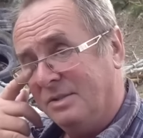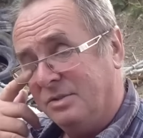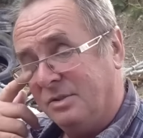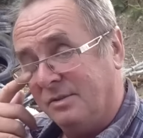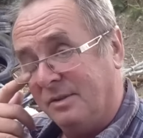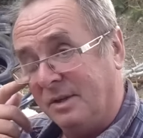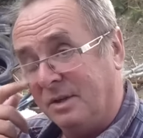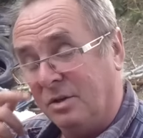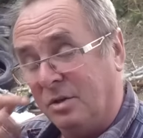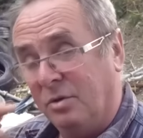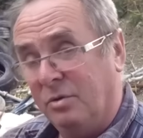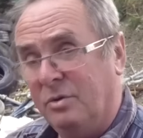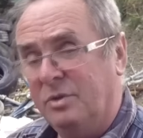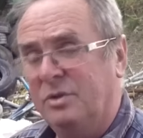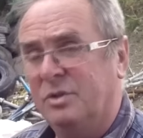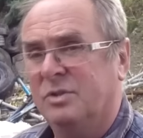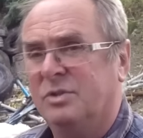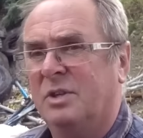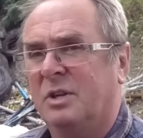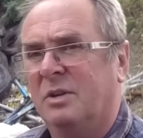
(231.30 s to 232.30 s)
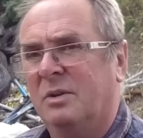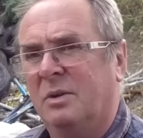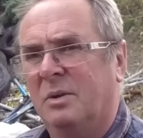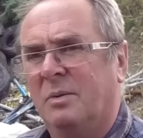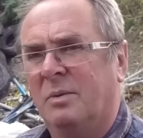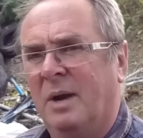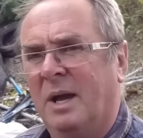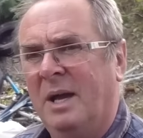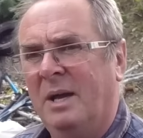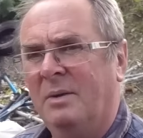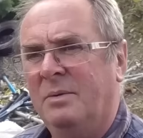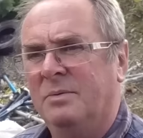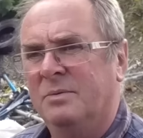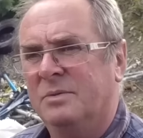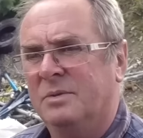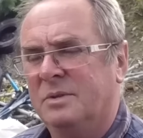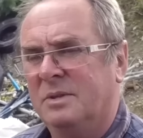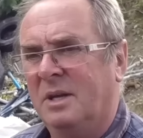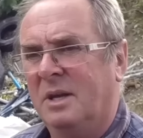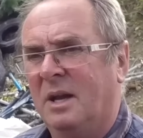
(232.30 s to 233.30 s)
sort of encourage us to look
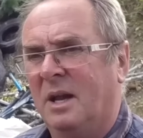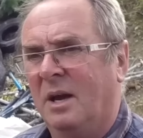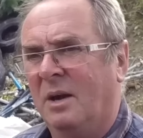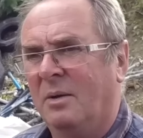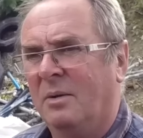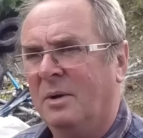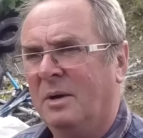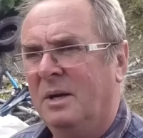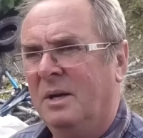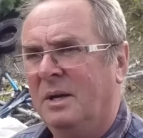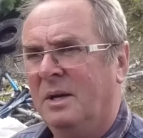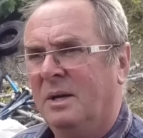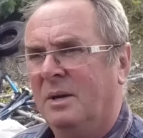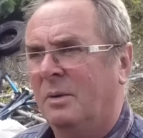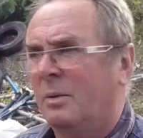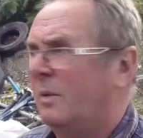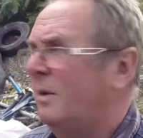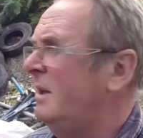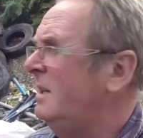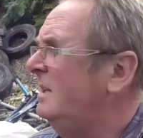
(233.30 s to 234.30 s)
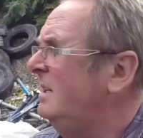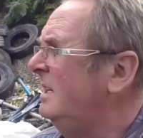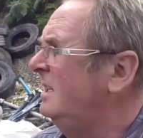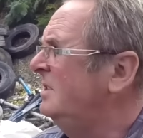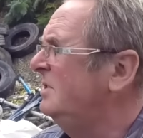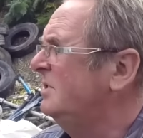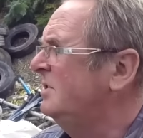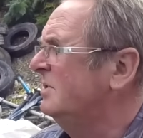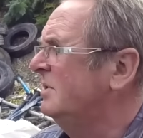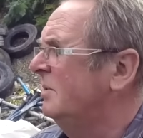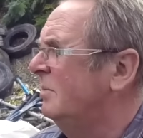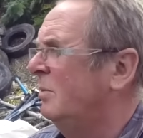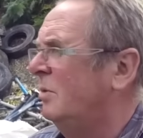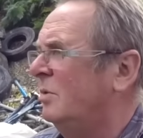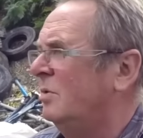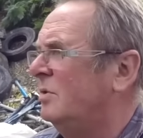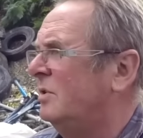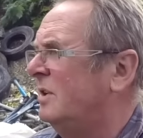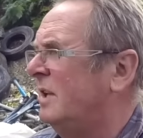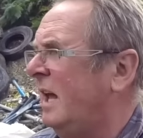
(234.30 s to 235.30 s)
around, you know. We're in this
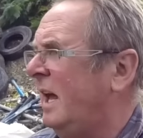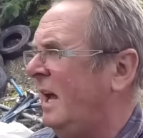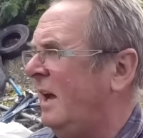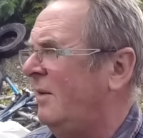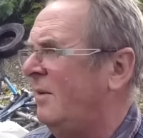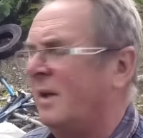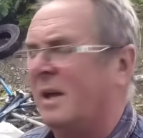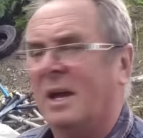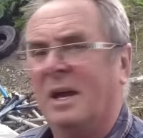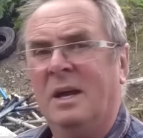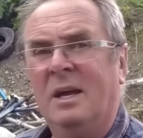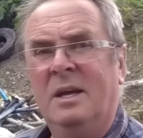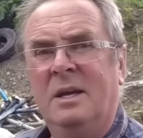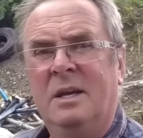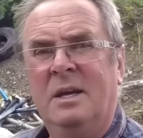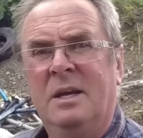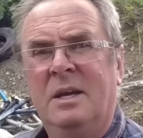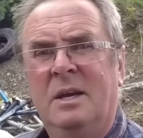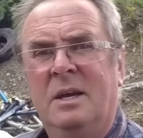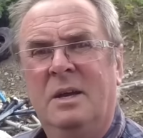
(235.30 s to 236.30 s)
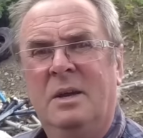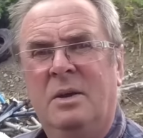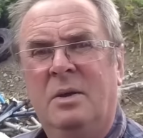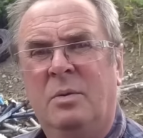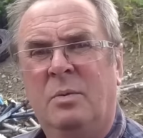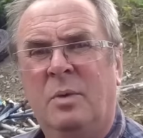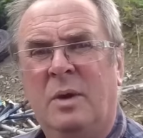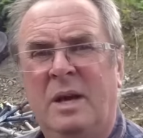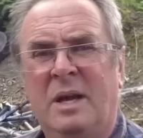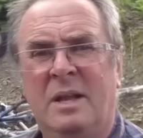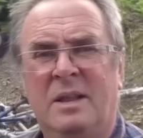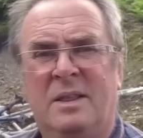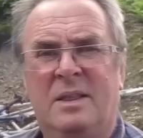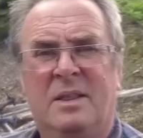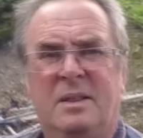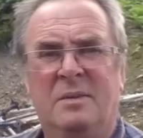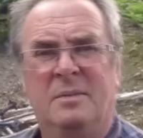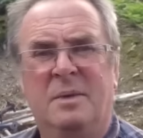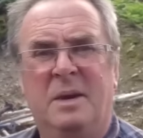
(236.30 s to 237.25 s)
wooded area with